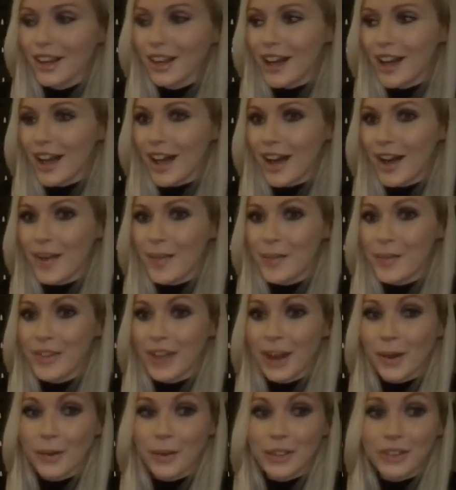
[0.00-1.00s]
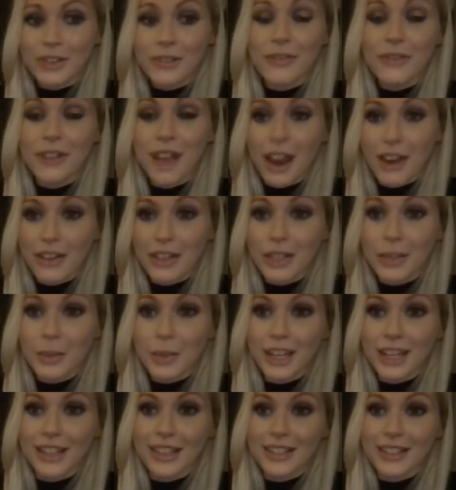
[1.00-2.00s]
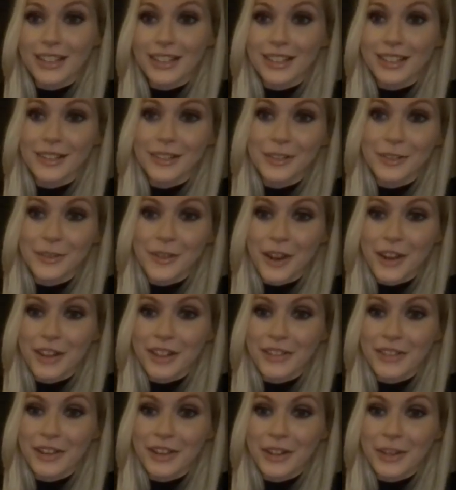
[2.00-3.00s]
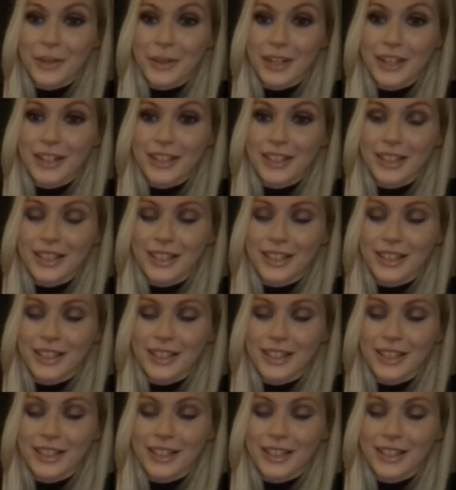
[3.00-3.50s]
That was very weird. It was very, very weird.